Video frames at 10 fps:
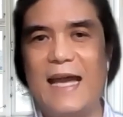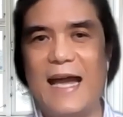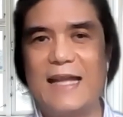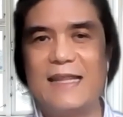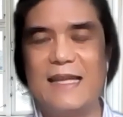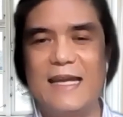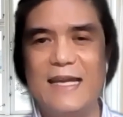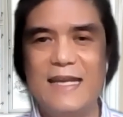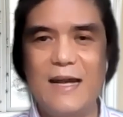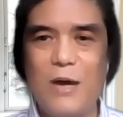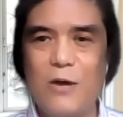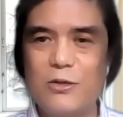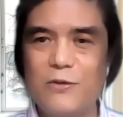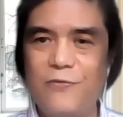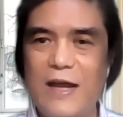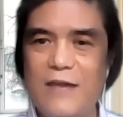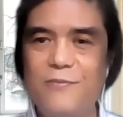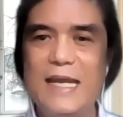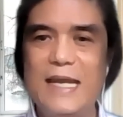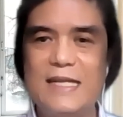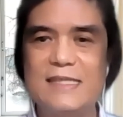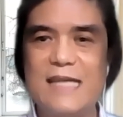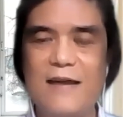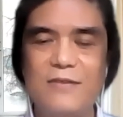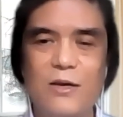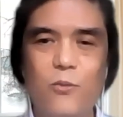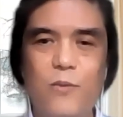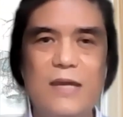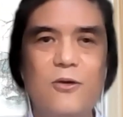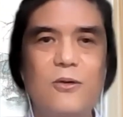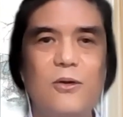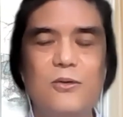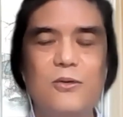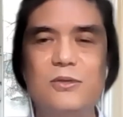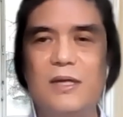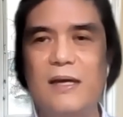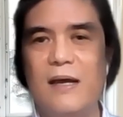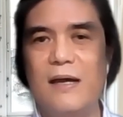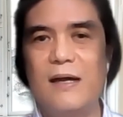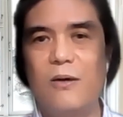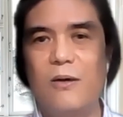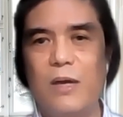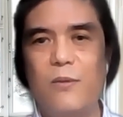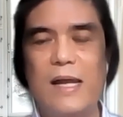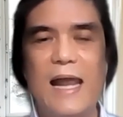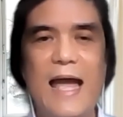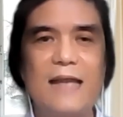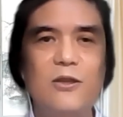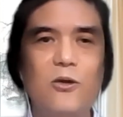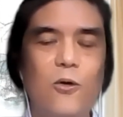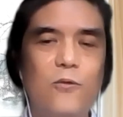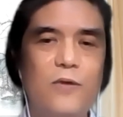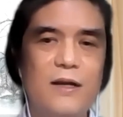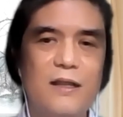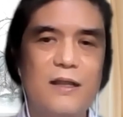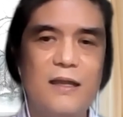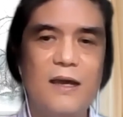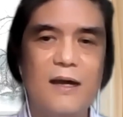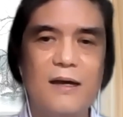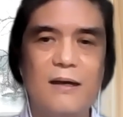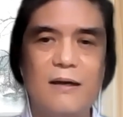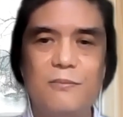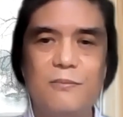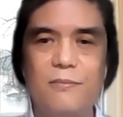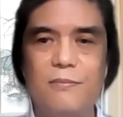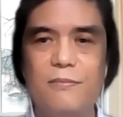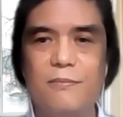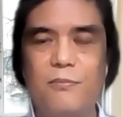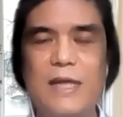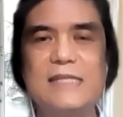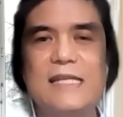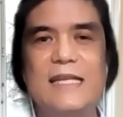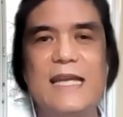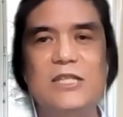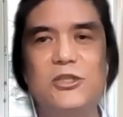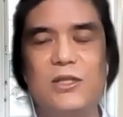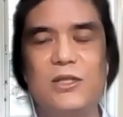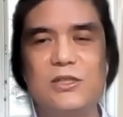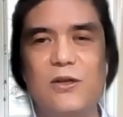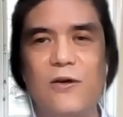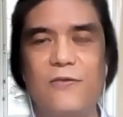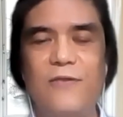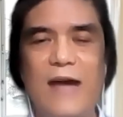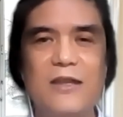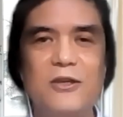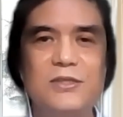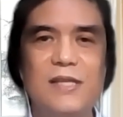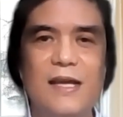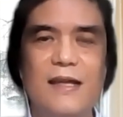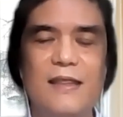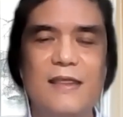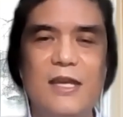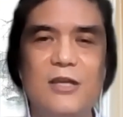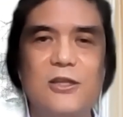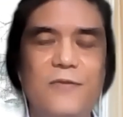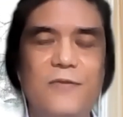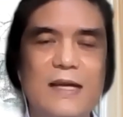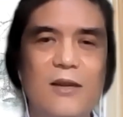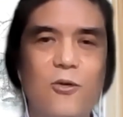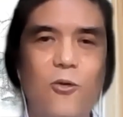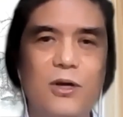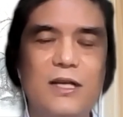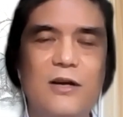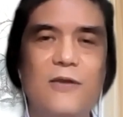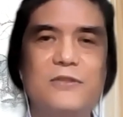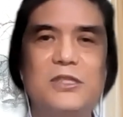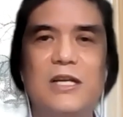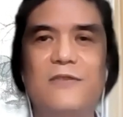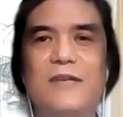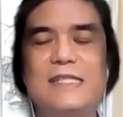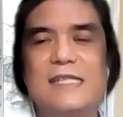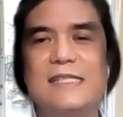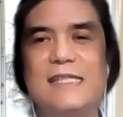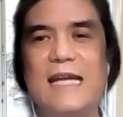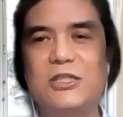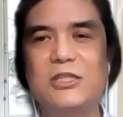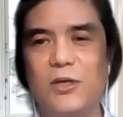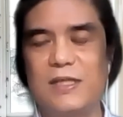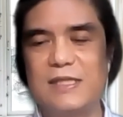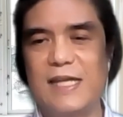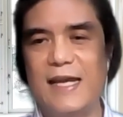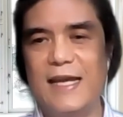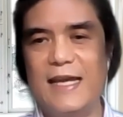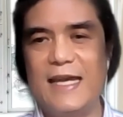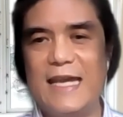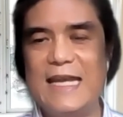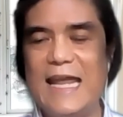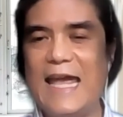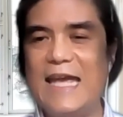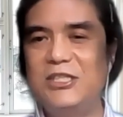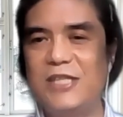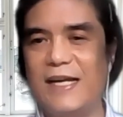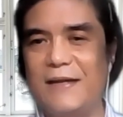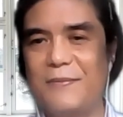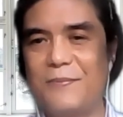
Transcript: At, in about five minutes after we conclude, we will hand over the presentations of various Theosophical Order of Service sections in Asia.